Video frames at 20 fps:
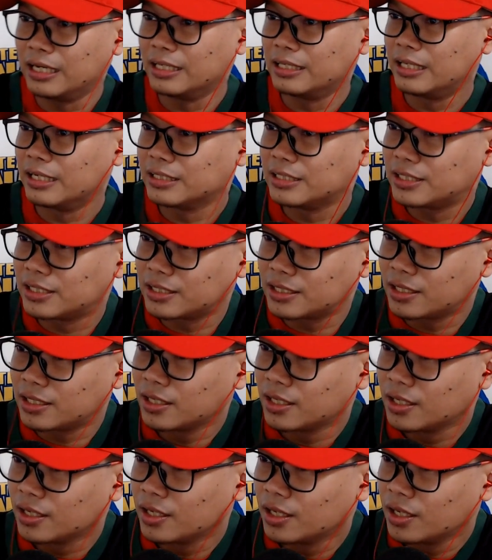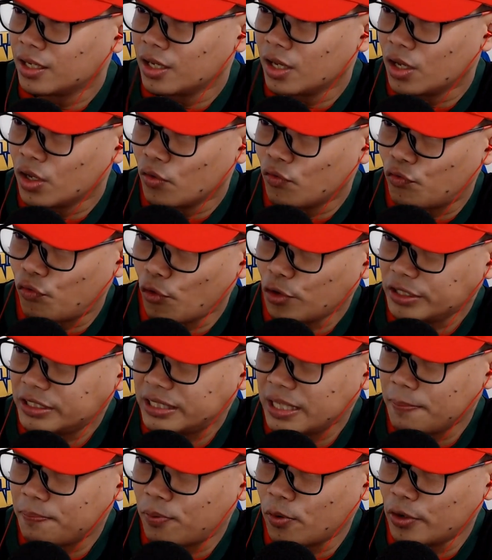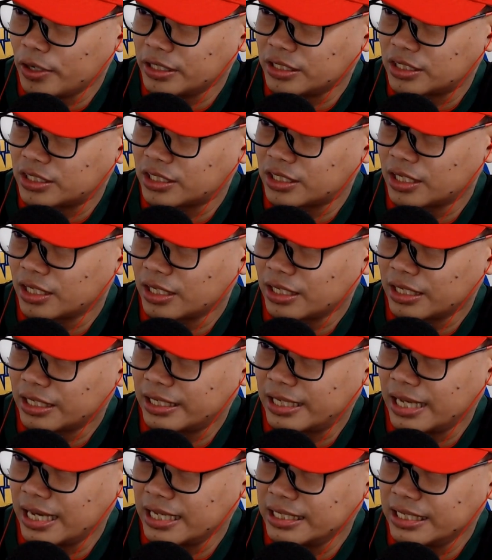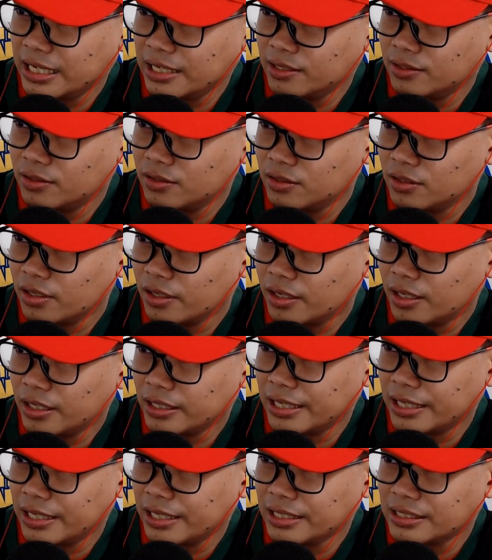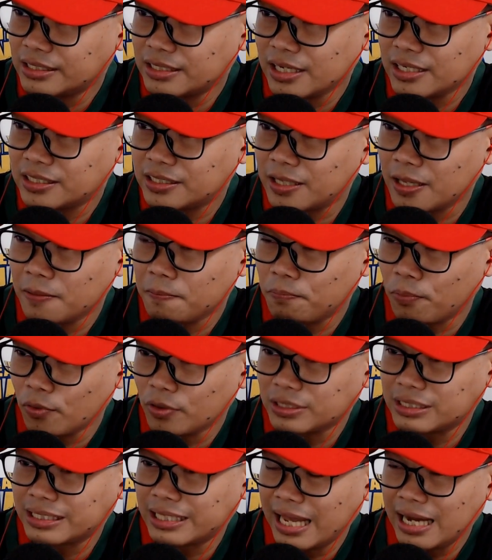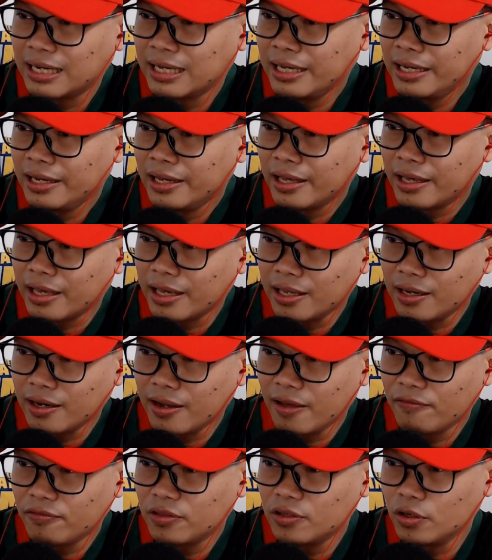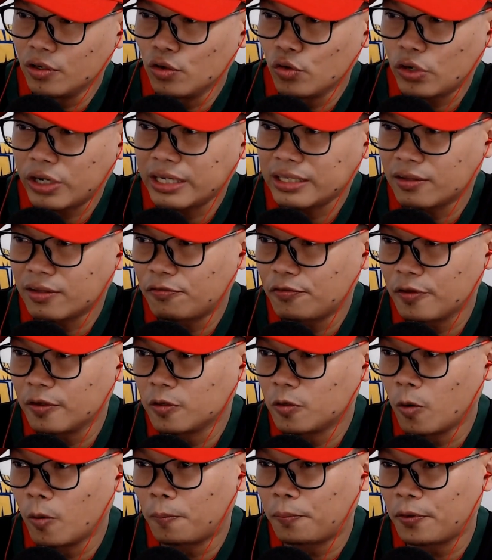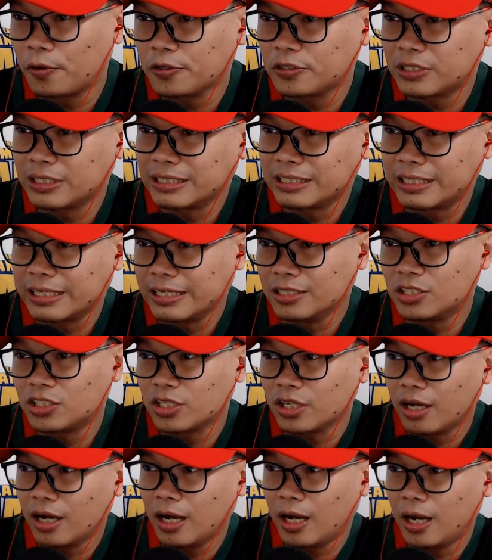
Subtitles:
That's 40 points. Ganyan, no? Against 16 points lang. And if you look at the field goal percentage,